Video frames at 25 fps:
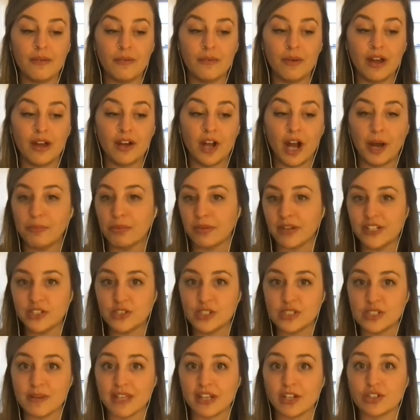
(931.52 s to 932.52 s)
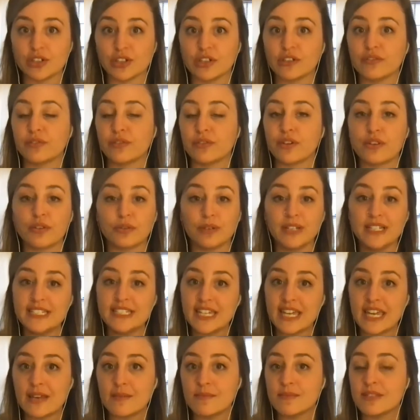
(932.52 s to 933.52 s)
an operations manager for three
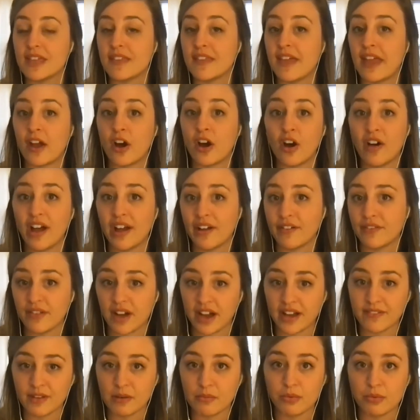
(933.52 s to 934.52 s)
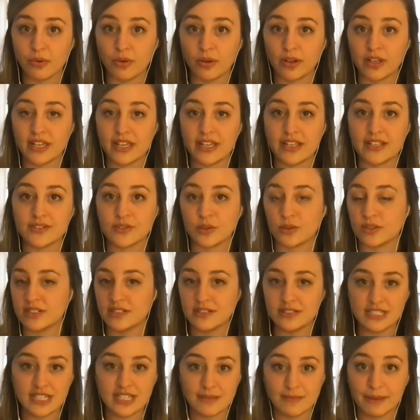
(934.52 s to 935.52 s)
teams and they all have five employees or
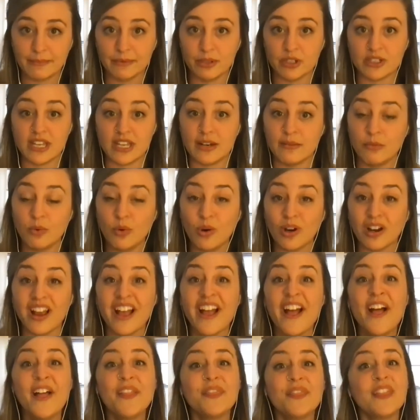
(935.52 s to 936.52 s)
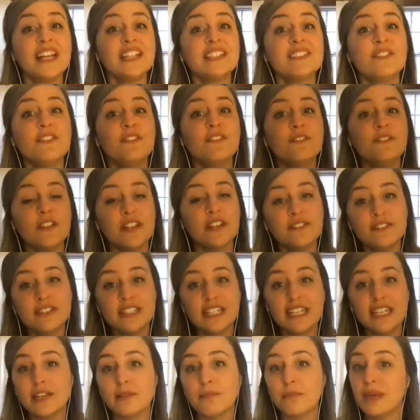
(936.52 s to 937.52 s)
team members and more, that's
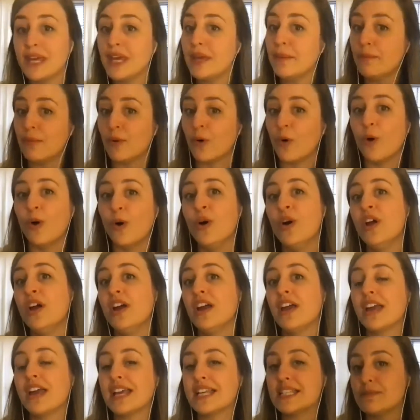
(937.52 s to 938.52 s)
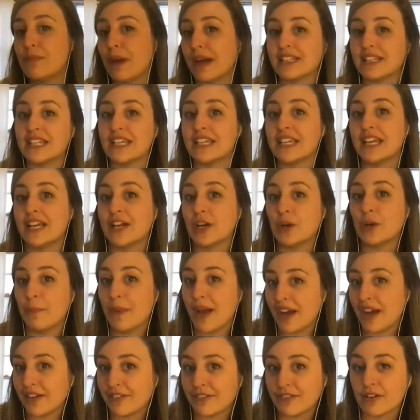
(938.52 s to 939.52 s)
15 people expecting to hear
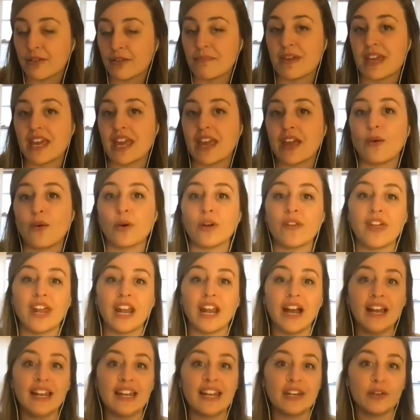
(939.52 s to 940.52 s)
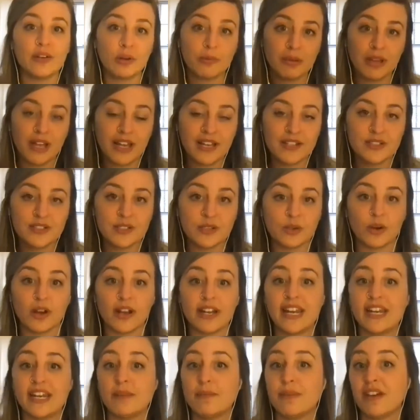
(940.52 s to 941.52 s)
back from me or that I need to reply to or I
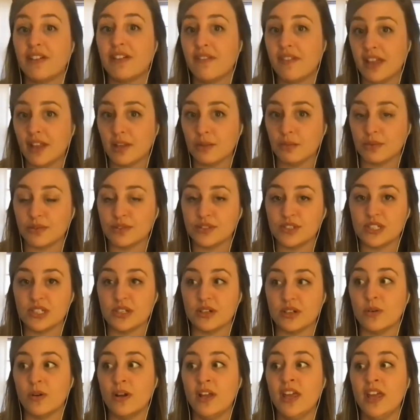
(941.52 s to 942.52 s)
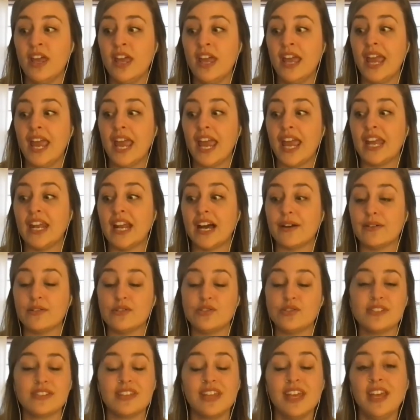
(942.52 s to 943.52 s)
need to be available to. And I
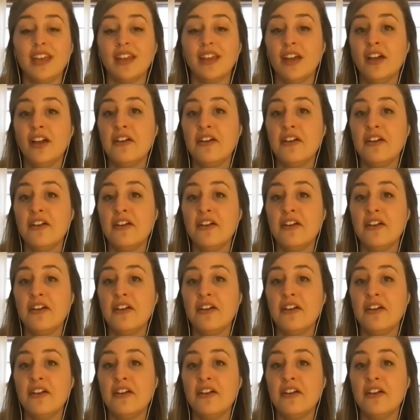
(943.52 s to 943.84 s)
was just like,